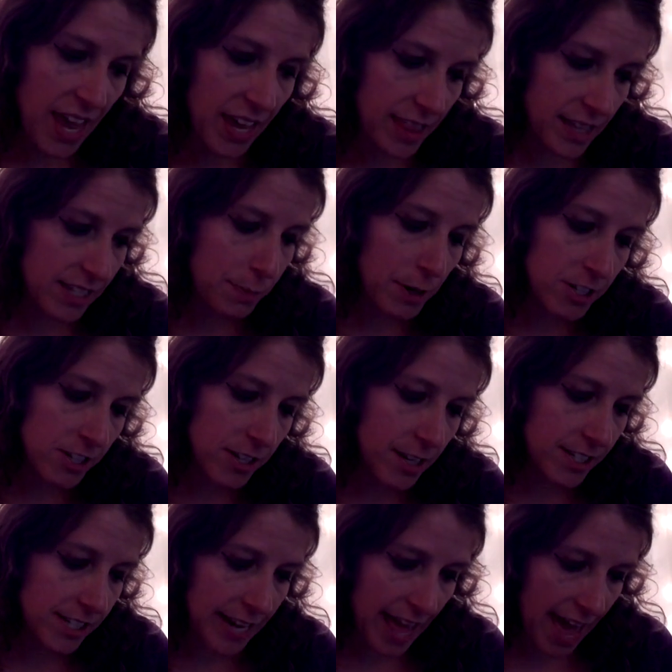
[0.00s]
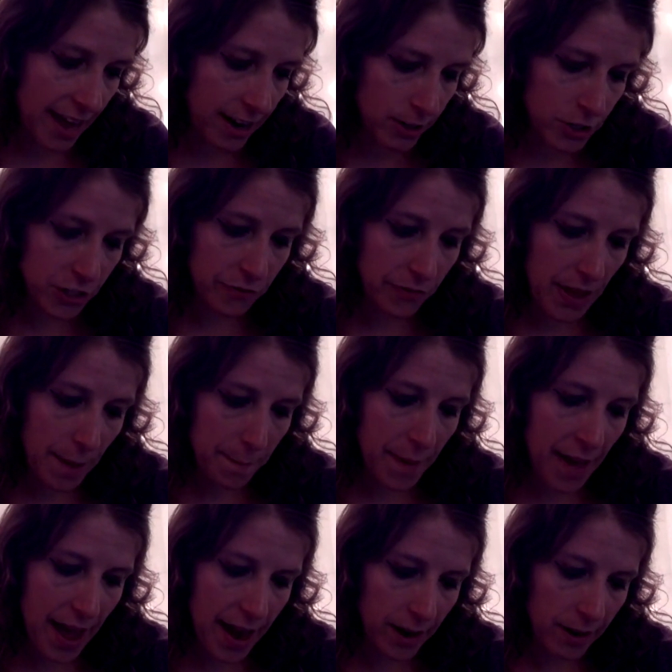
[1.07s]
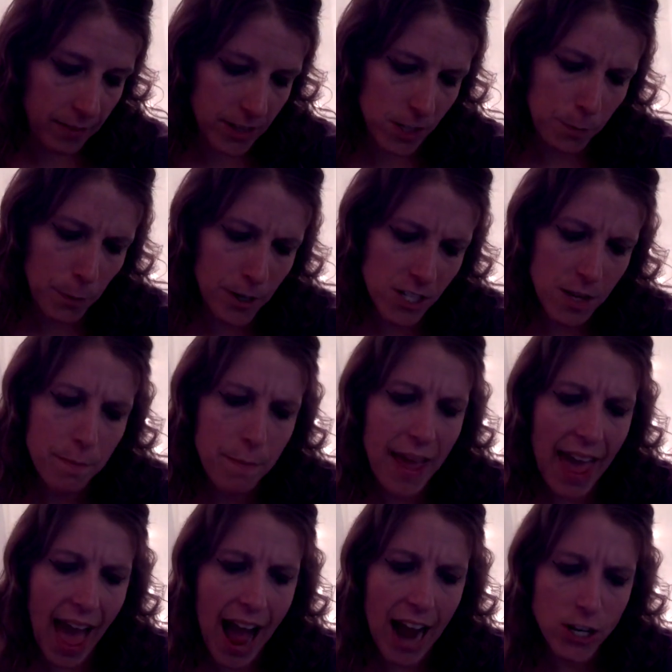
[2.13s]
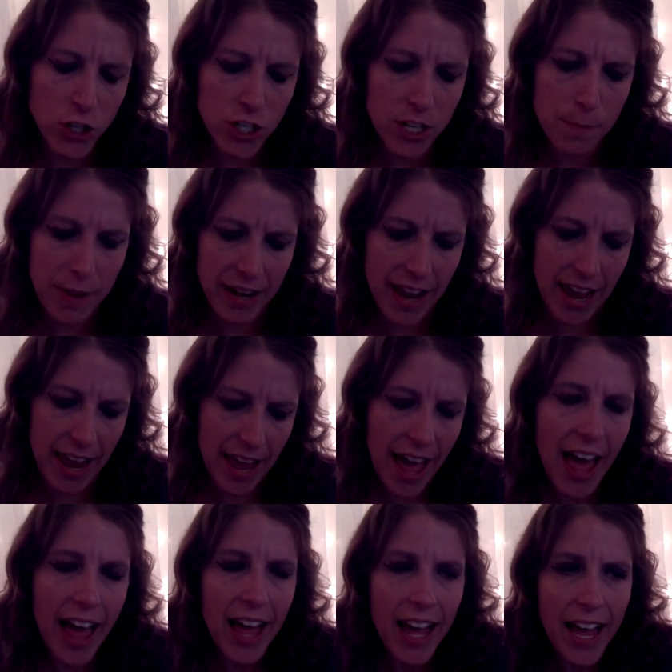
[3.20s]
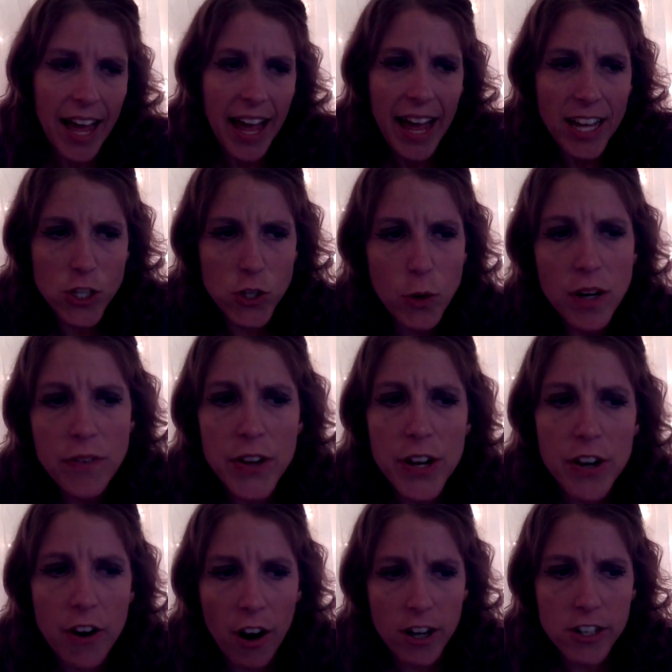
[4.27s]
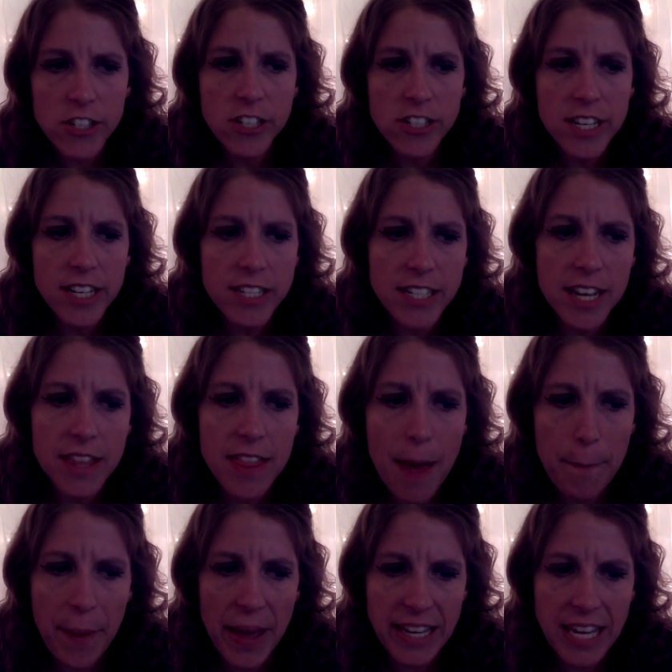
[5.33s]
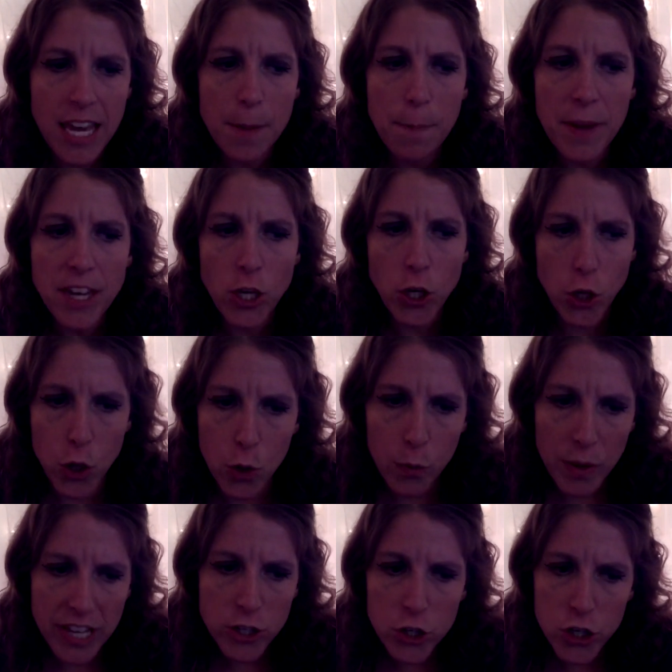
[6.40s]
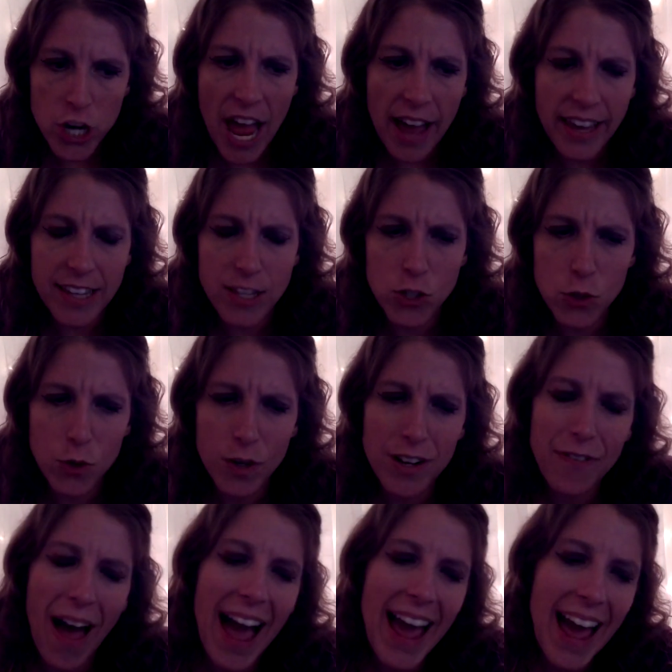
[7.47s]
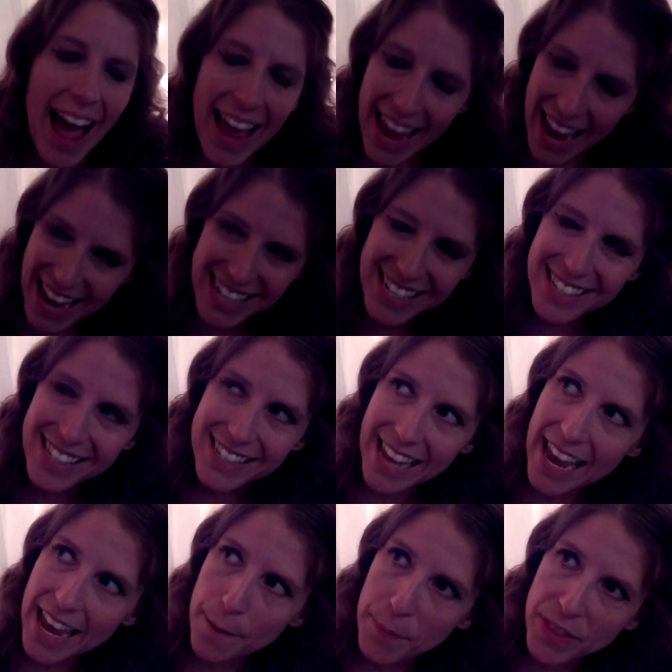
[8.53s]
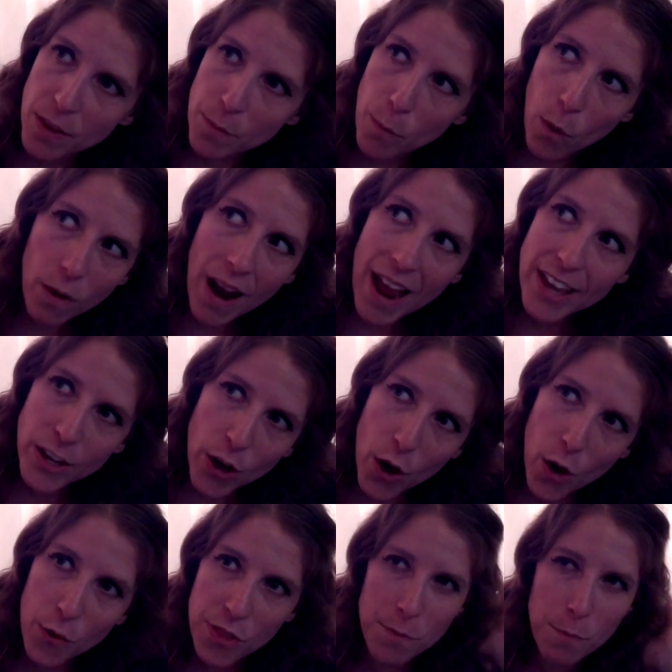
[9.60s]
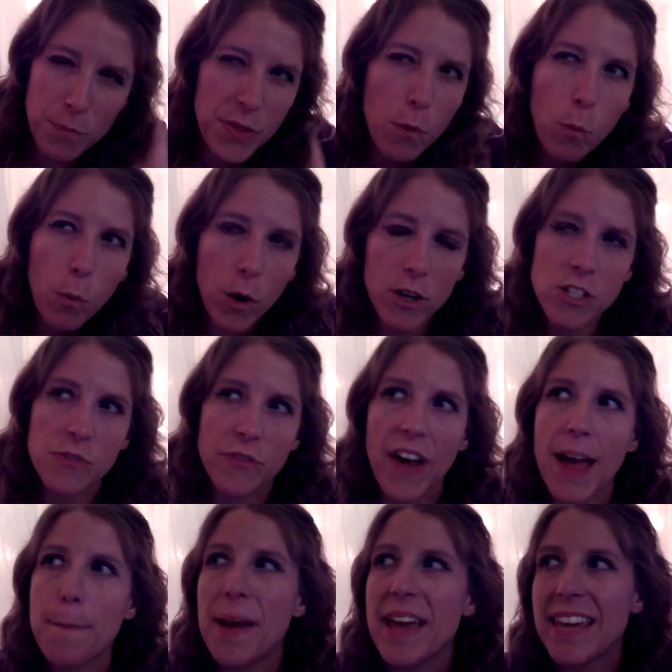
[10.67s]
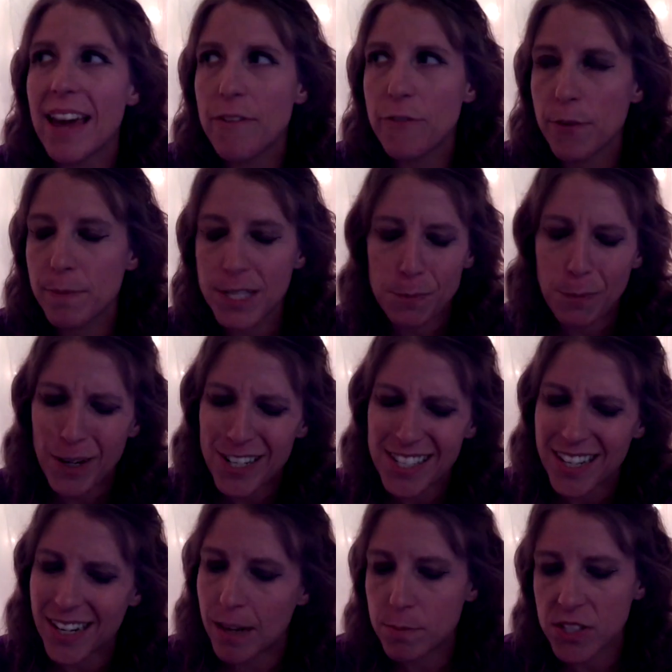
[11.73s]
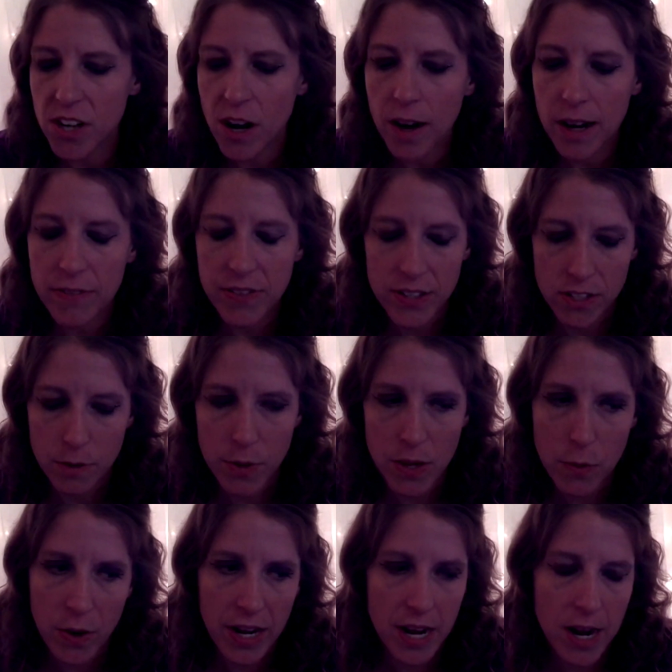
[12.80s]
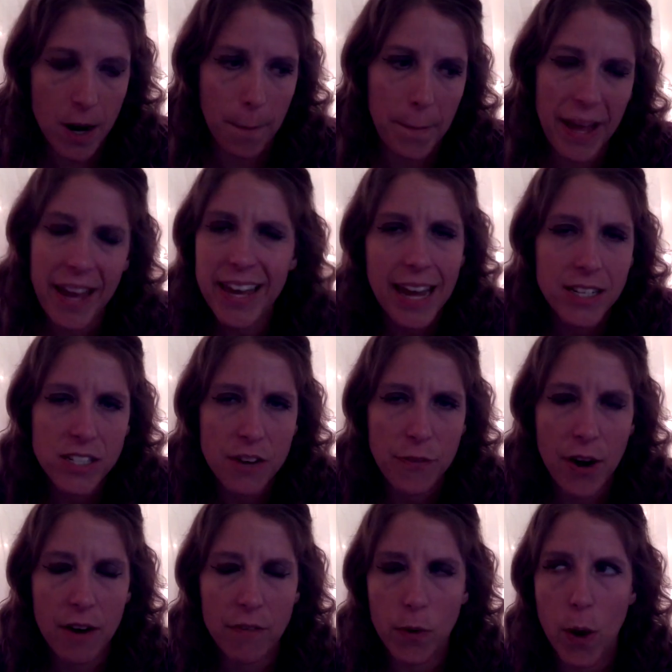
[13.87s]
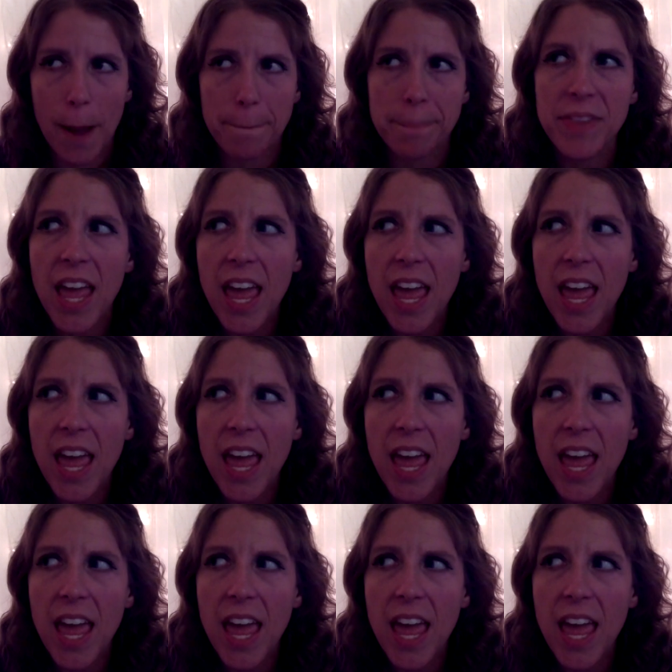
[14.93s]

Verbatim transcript: This person is an energy vampire. This person may actually been a sort of a narcissist in that by keeping you in check and sort of, I hate to say it, but the more I go, the worse vibe I get from this person. I'm sorry if that's not what you want to hear, but again, it's not for everyone.